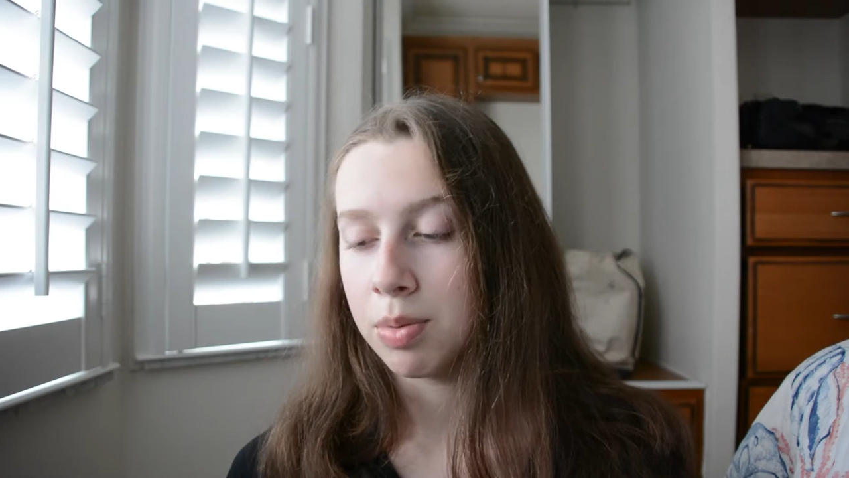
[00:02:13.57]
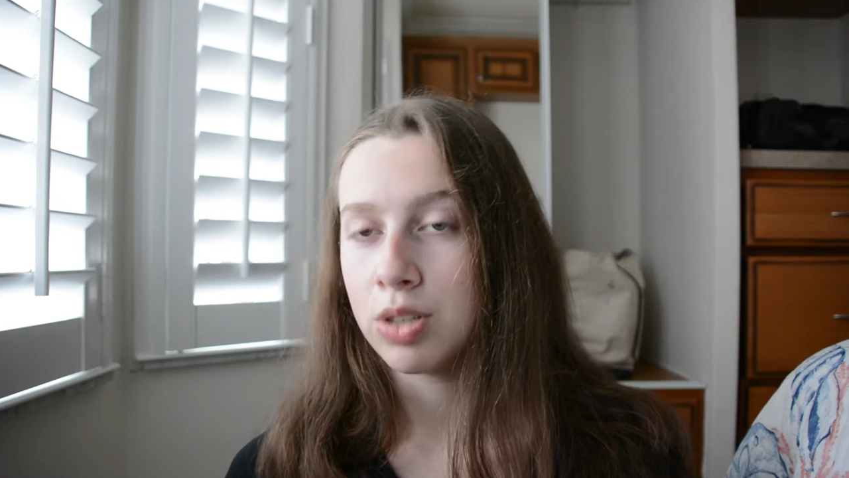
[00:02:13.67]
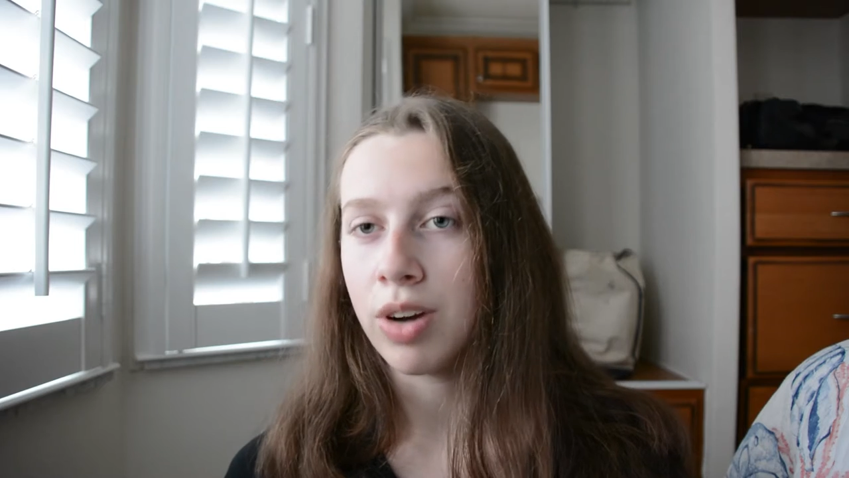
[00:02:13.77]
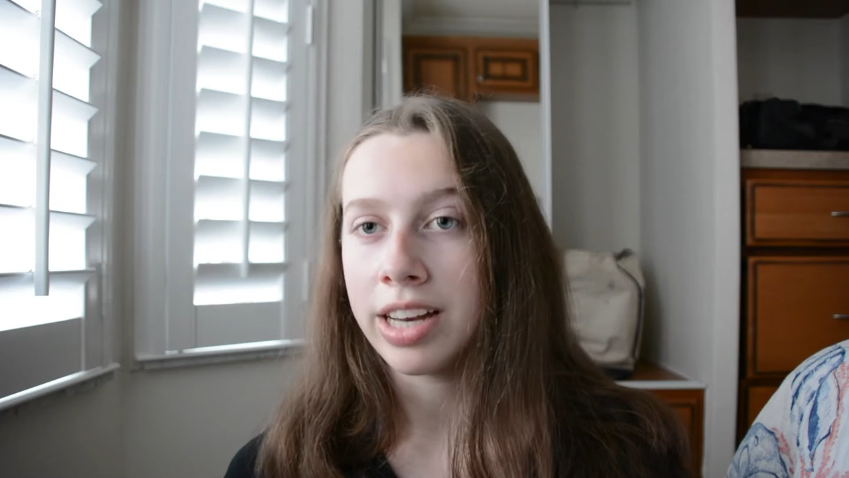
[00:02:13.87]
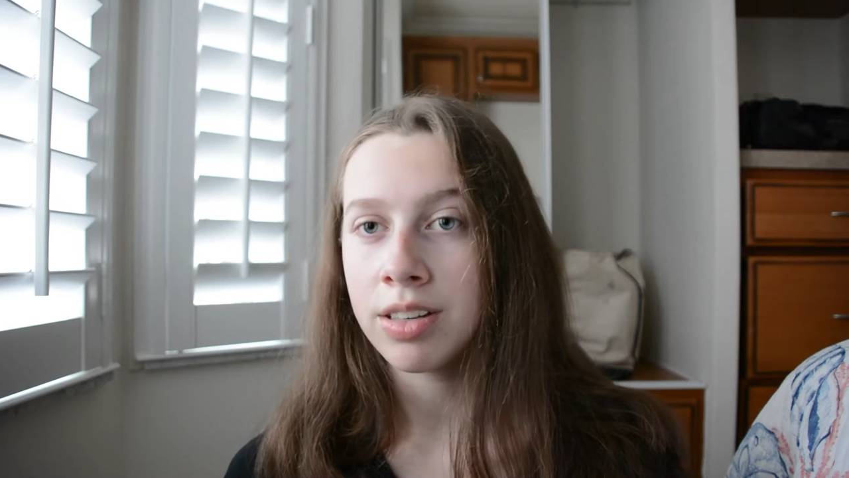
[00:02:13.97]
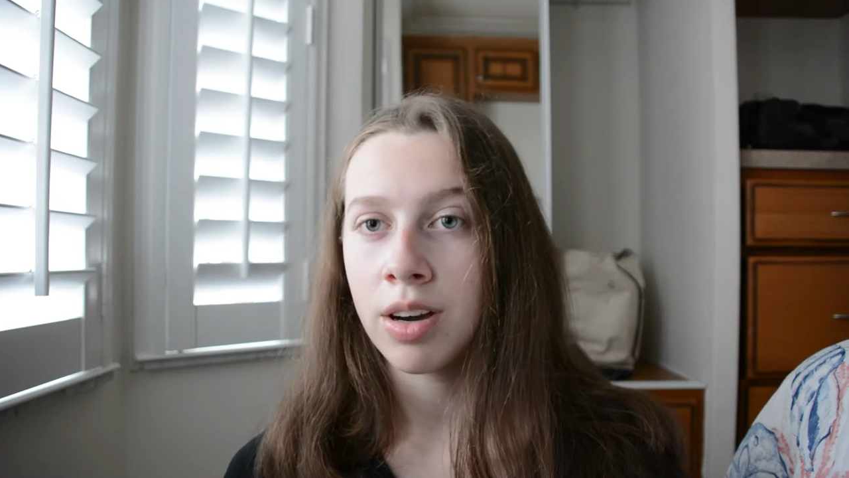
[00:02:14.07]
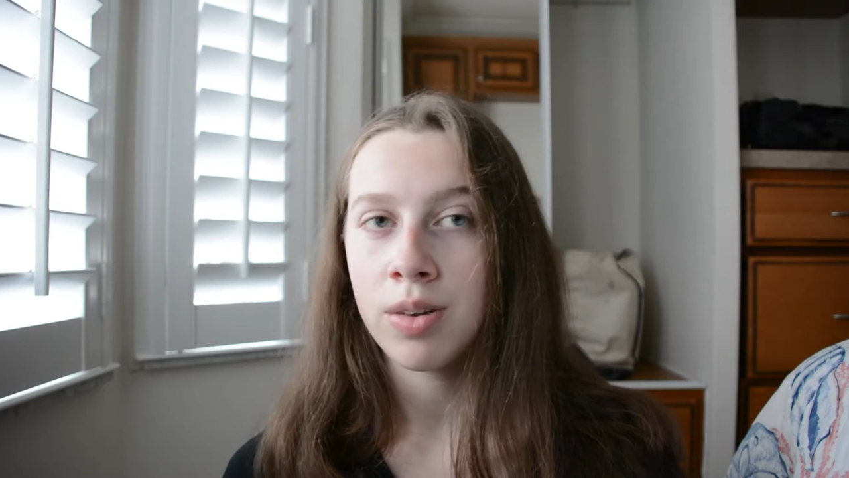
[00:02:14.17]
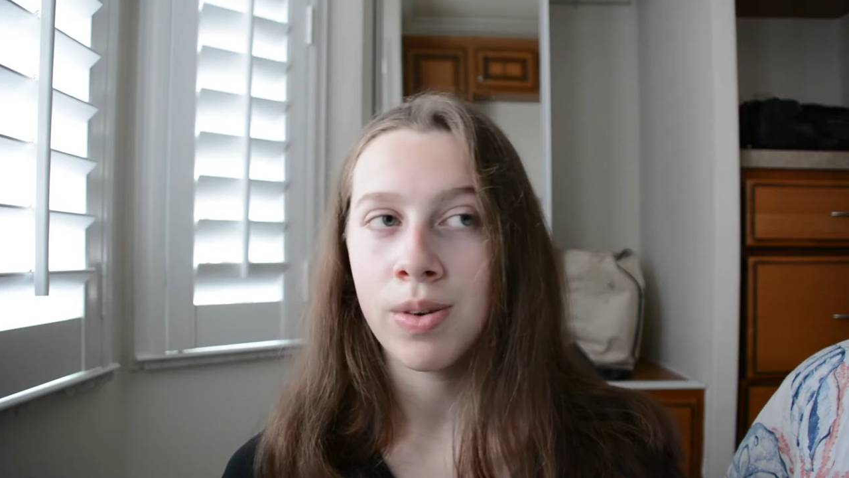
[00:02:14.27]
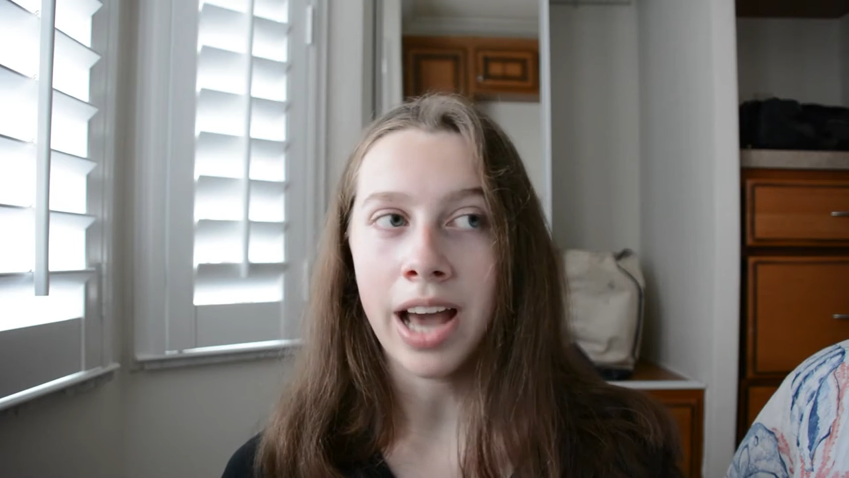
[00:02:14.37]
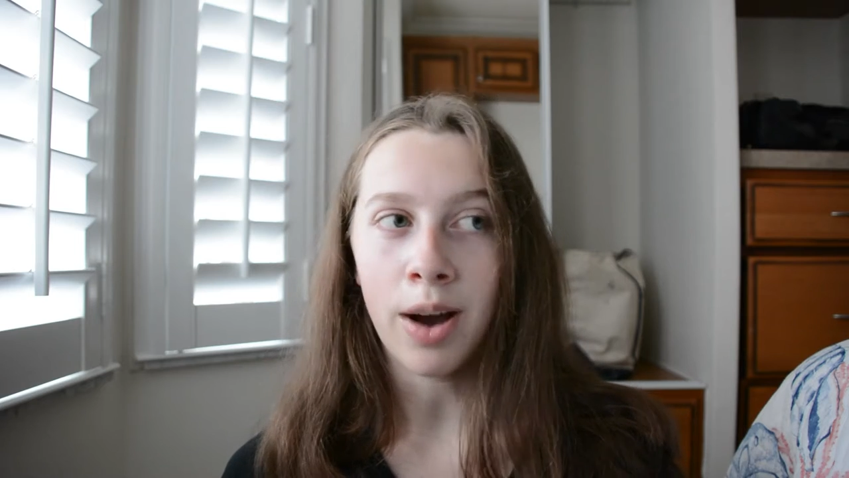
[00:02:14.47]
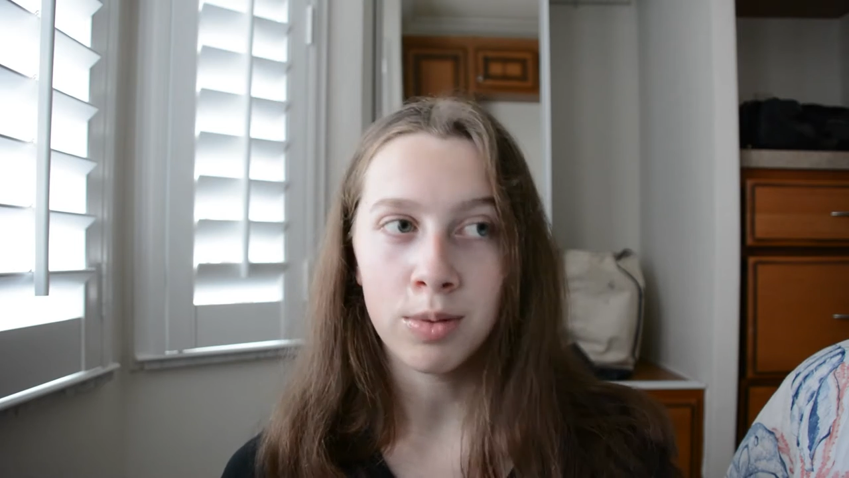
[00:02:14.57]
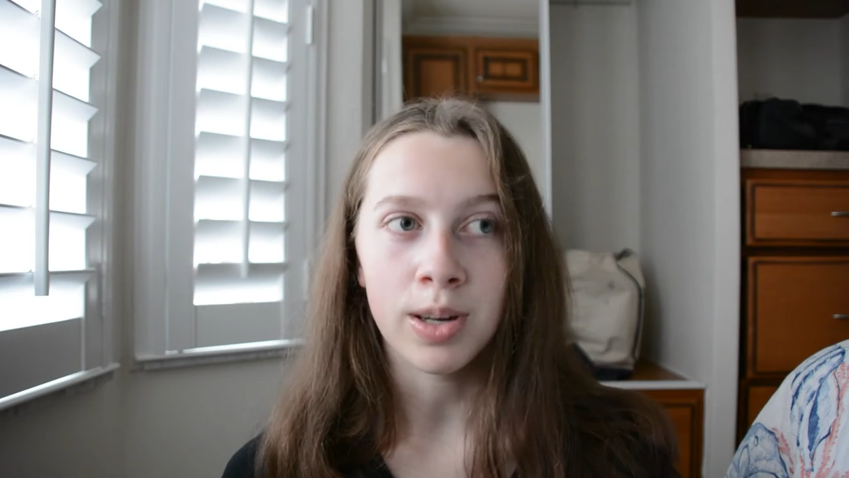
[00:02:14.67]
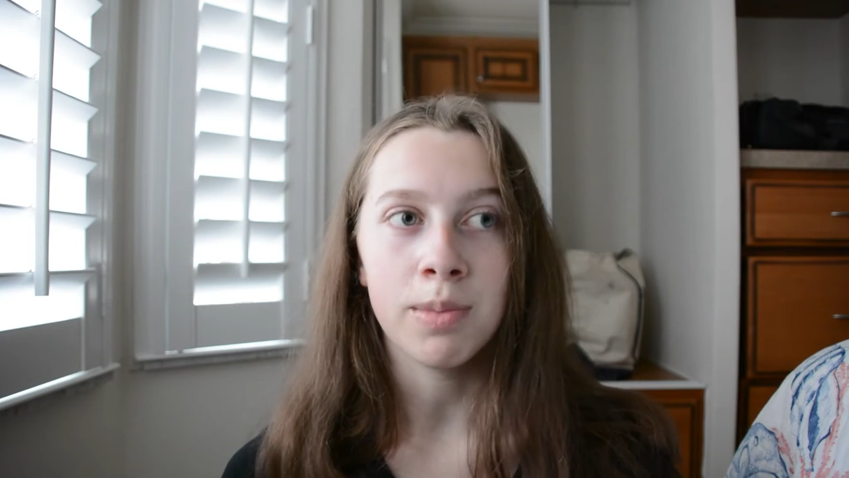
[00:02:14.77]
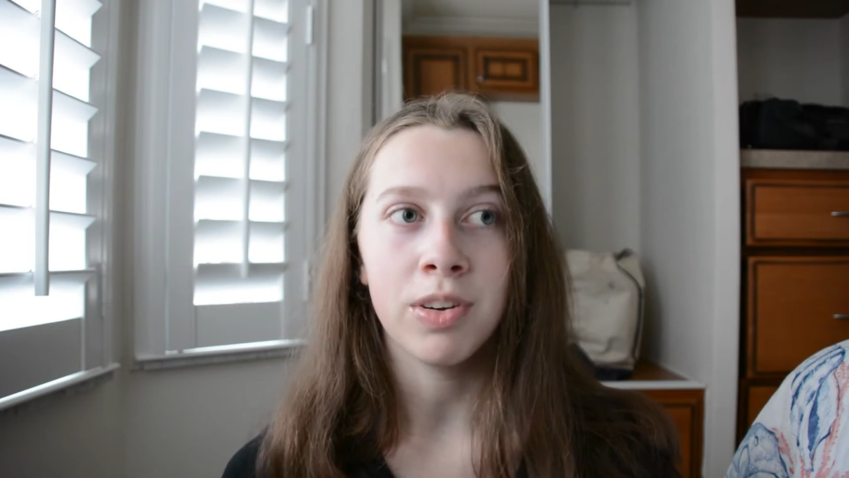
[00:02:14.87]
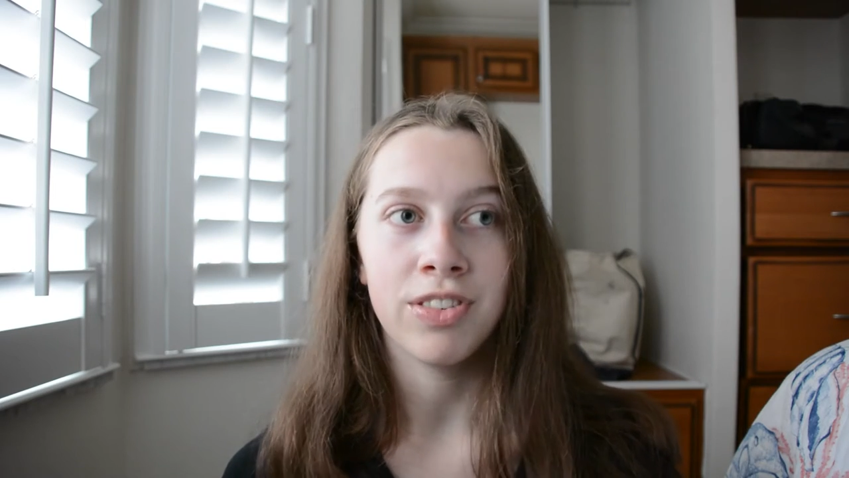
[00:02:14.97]
we tried to go to an
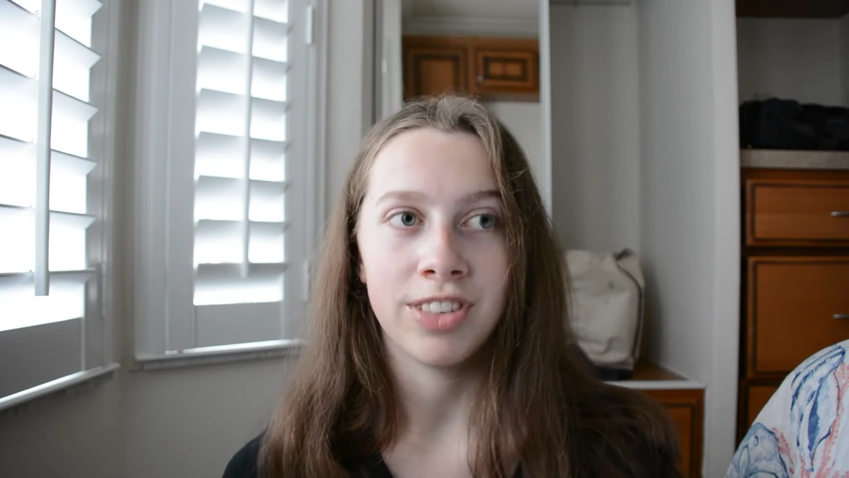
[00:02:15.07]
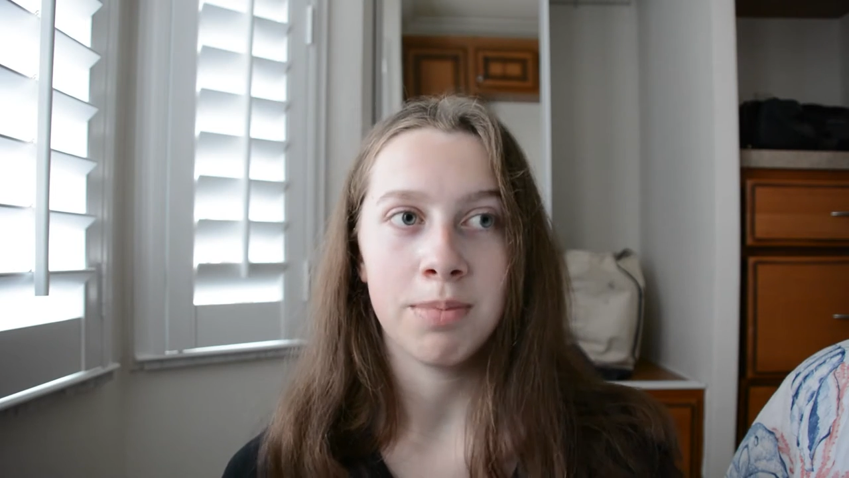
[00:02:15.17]
outdoor movie,